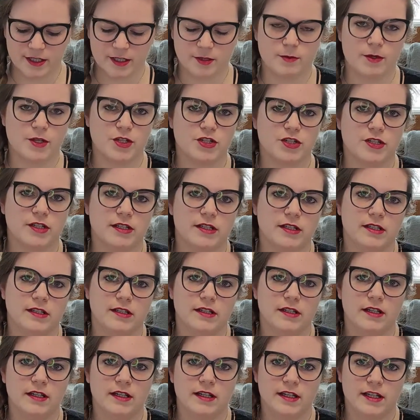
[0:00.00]
especially
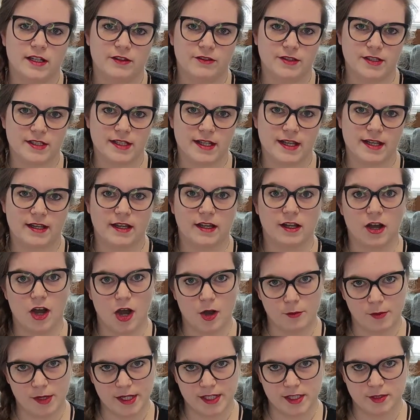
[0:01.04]
if it's like a
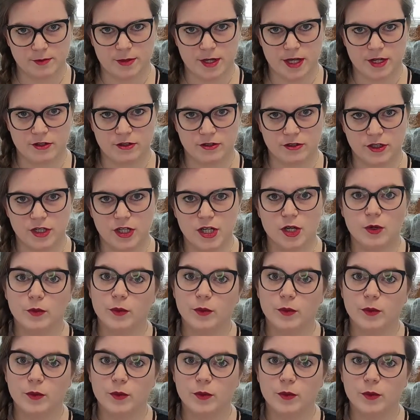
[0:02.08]
complex pattern,